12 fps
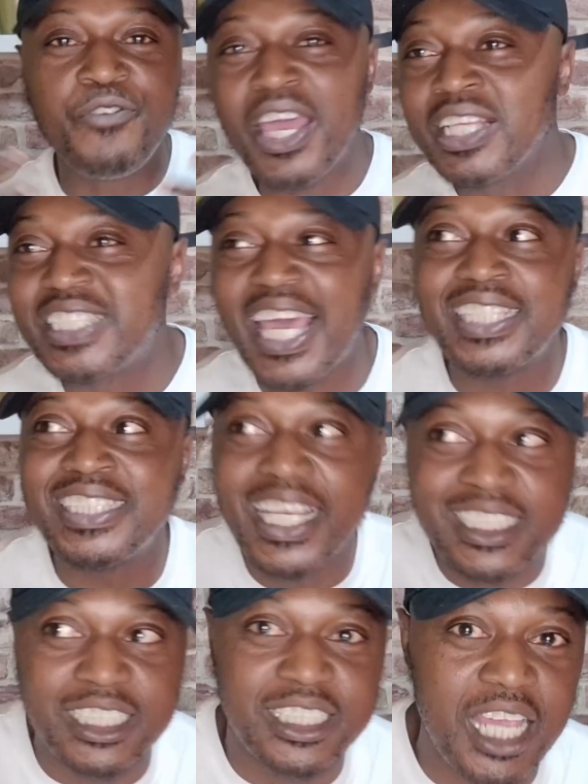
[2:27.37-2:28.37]
things ain't
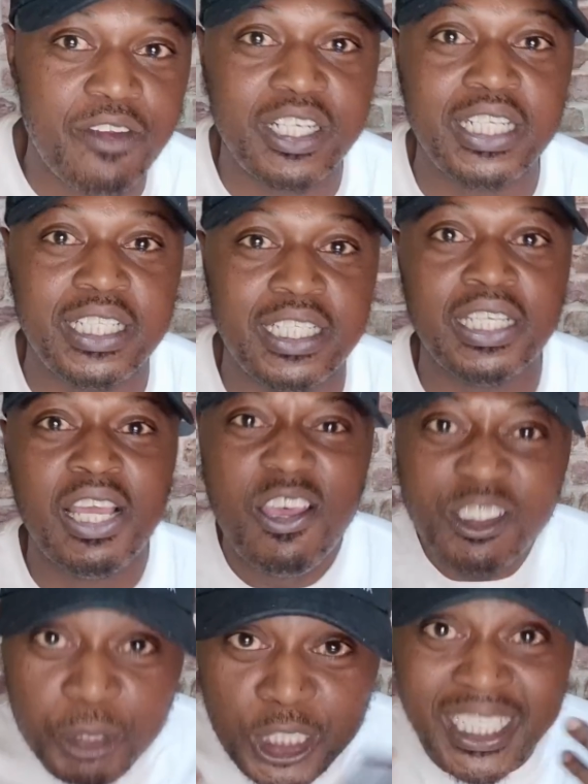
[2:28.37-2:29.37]
necessarily,
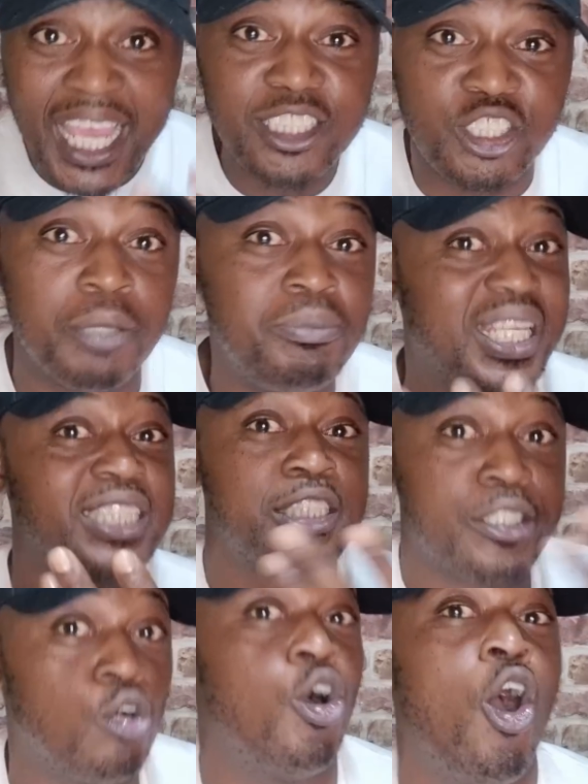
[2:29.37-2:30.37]
she's saying to him, there's
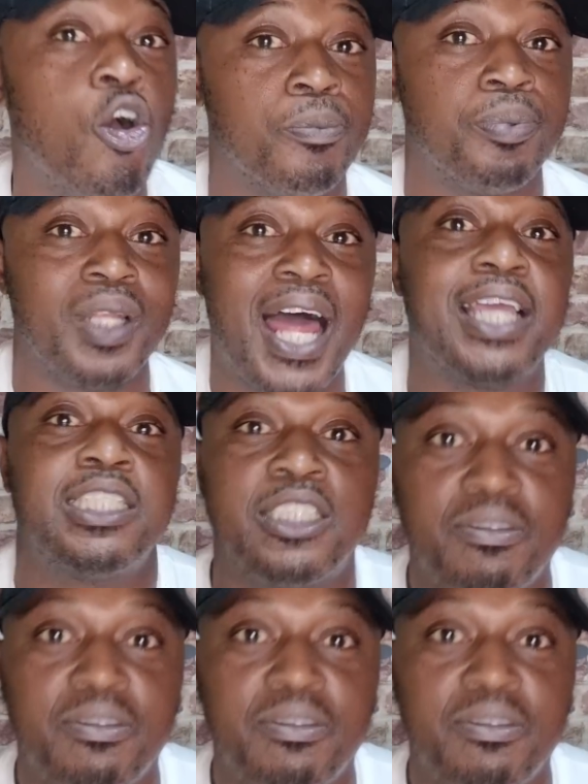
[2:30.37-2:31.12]
still hope. Like